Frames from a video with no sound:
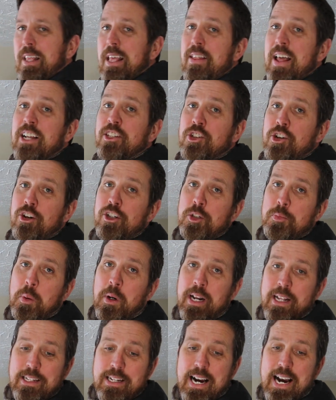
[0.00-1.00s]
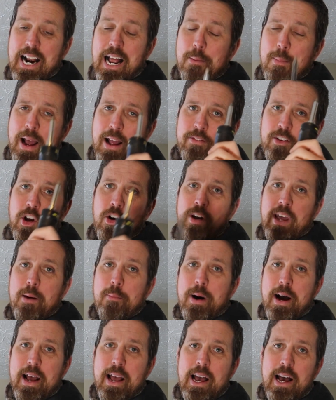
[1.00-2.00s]
That screw's pretty tight. I'm gonna have to go get
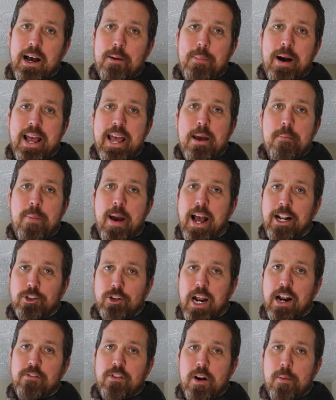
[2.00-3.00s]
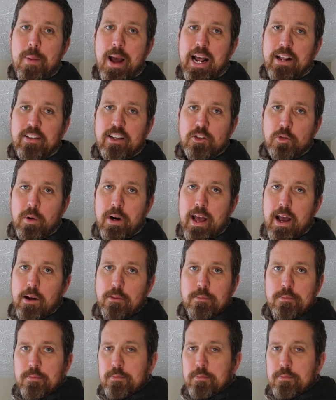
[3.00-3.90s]
my my impact driver to back this one out.